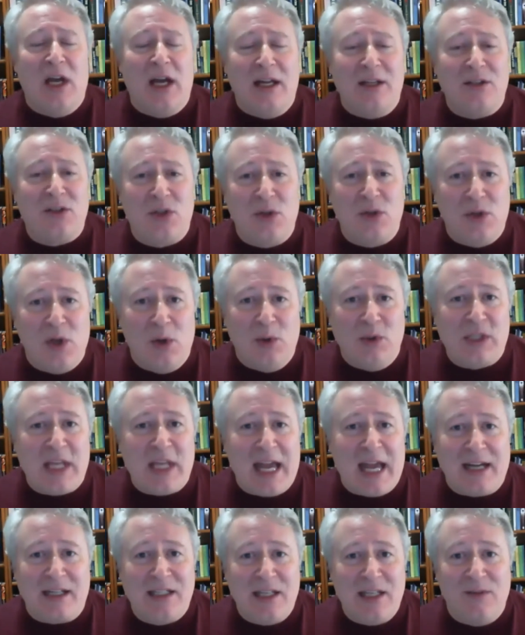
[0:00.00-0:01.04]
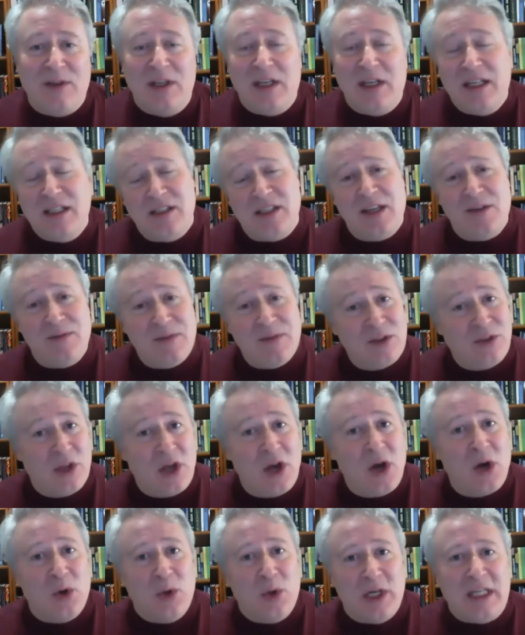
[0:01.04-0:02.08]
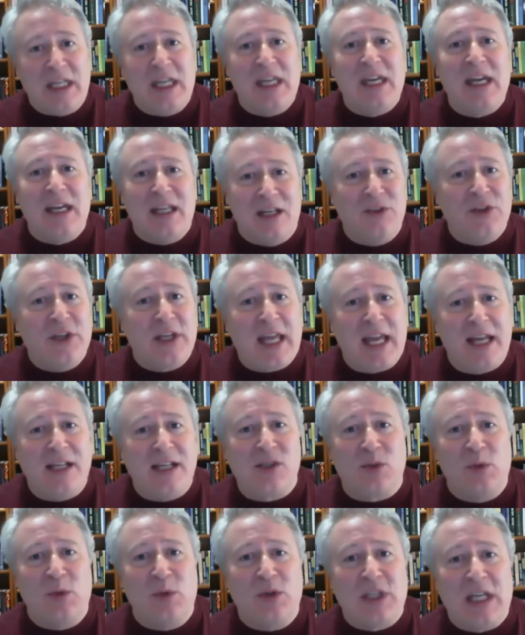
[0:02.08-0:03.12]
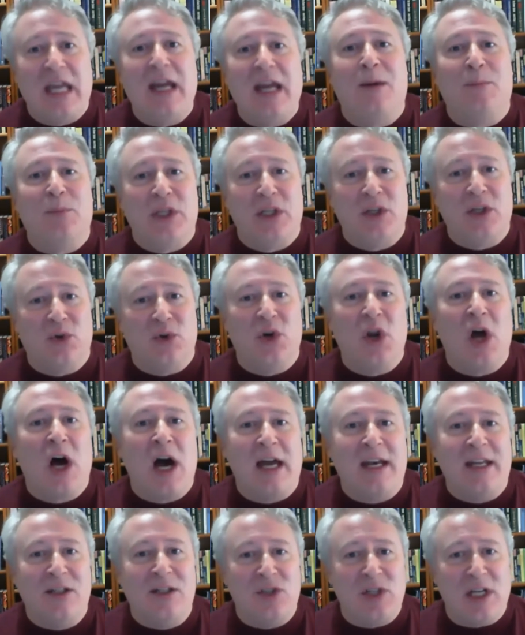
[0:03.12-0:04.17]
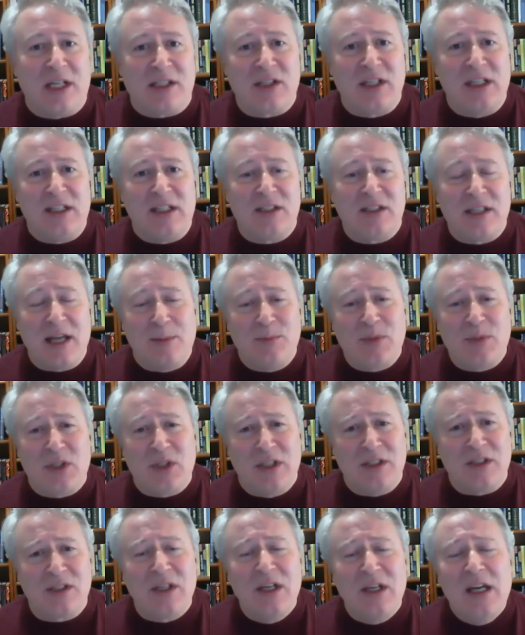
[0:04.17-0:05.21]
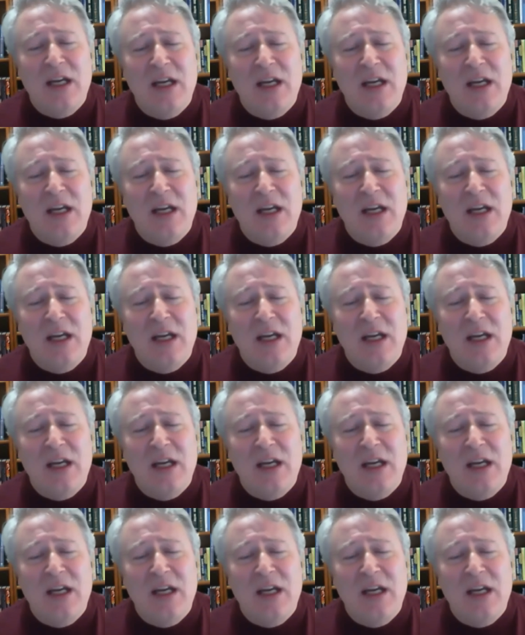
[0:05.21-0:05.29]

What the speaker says: to those activities, even though, again, in the case with gambling, you're not ingesting a substance.